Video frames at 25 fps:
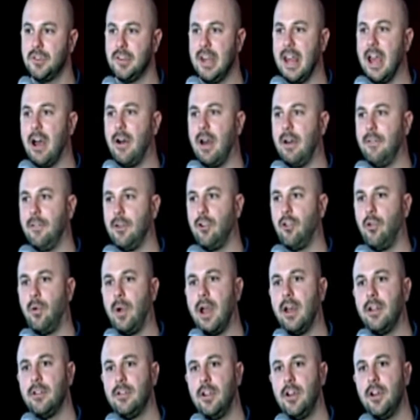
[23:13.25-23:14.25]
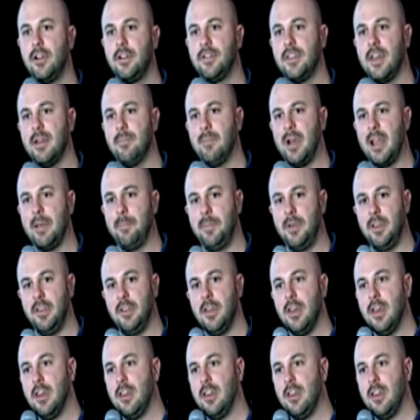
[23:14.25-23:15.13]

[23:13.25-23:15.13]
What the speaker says: now have a ground lug that might be